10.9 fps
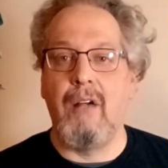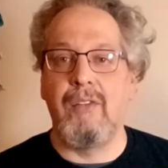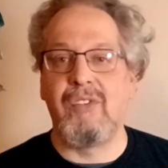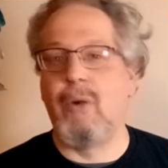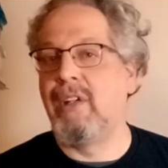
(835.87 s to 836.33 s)

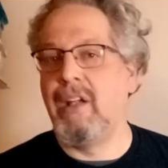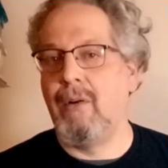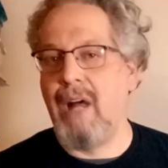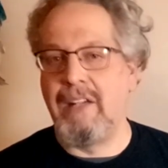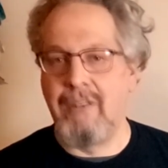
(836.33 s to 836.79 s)
So,
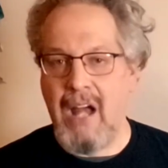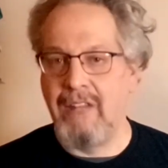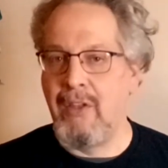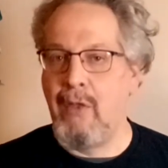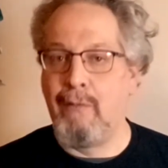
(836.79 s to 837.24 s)
I
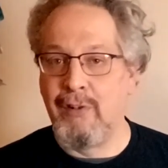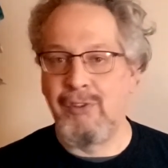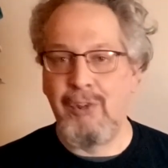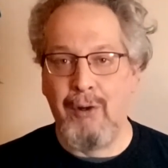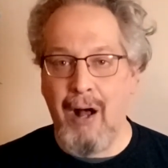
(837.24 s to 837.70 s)
did the
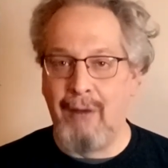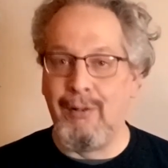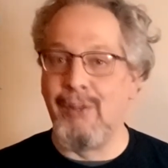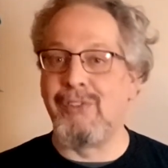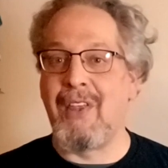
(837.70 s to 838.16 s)
first 2
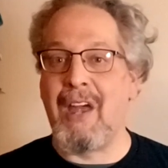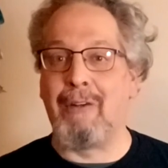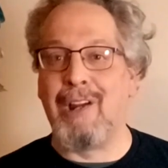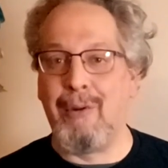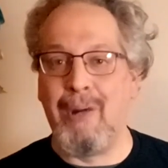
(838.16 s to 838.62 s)
levels of
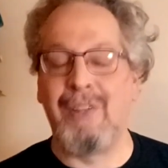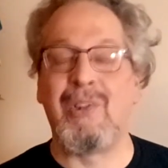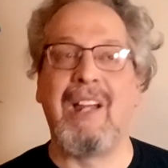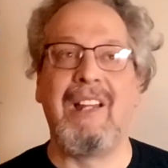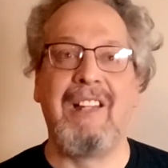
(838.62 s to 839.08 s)
that right away
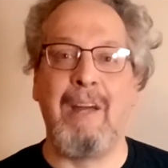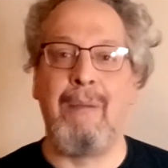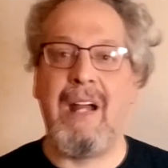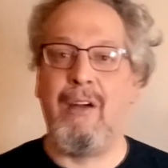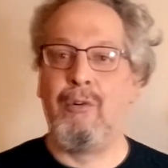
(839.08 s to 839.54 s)
so I could get
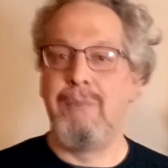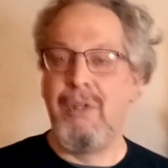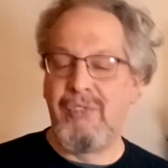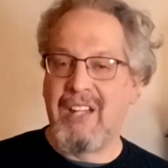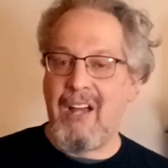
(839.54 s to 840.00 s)
my own
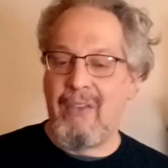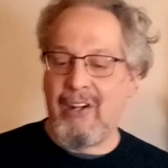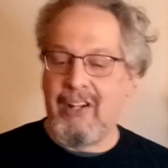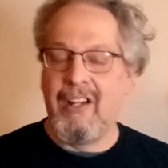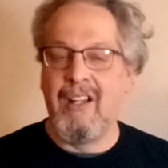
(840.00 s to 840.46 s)
music on
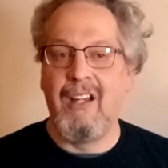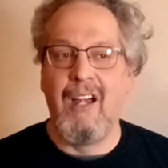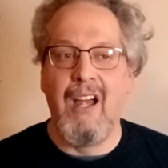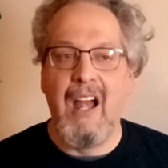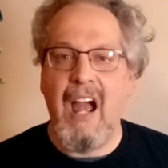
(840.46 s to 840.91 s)
there.
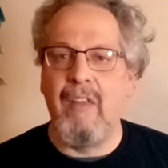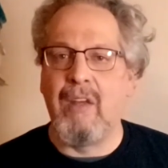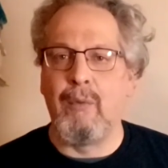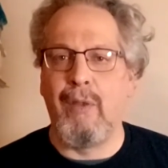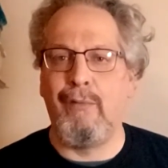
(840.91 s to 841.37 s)
And
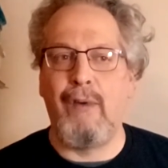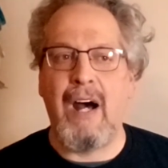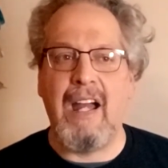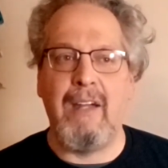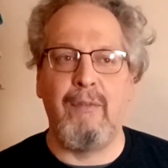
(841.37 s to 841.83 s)
then with
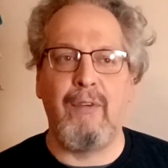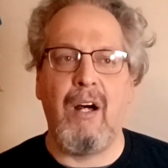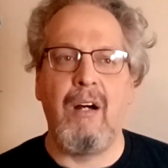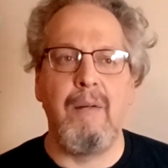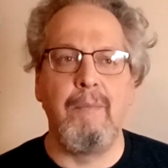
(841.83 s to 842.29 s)
5,
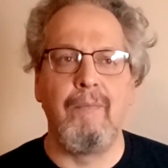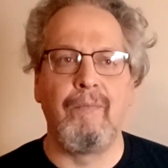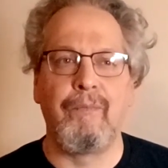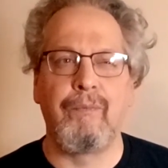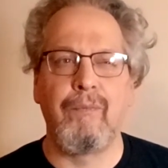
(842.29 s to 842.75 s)

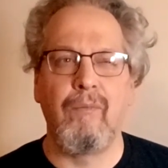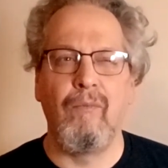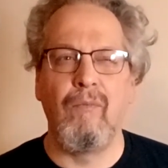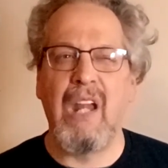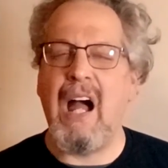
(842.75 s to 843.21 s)

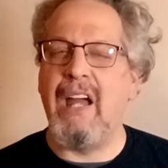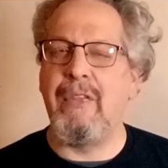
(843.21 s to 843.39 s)
I